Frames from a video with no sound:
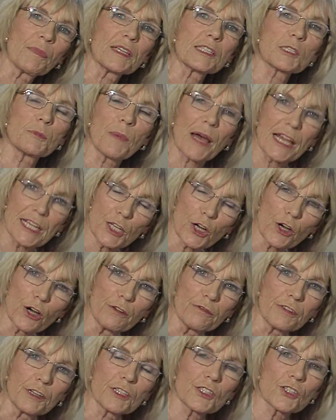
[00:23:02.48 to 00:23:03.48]
this
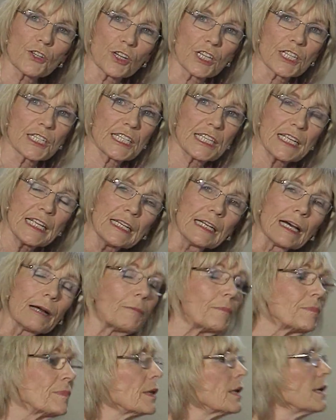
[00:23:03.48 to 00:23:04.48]
Beethoven sonatina.
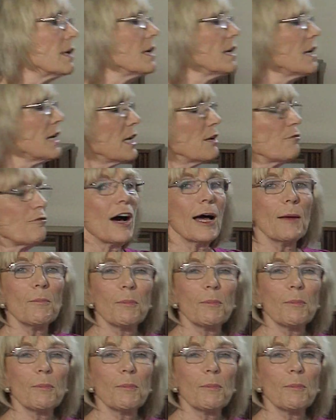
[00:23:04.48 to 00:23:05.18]
If I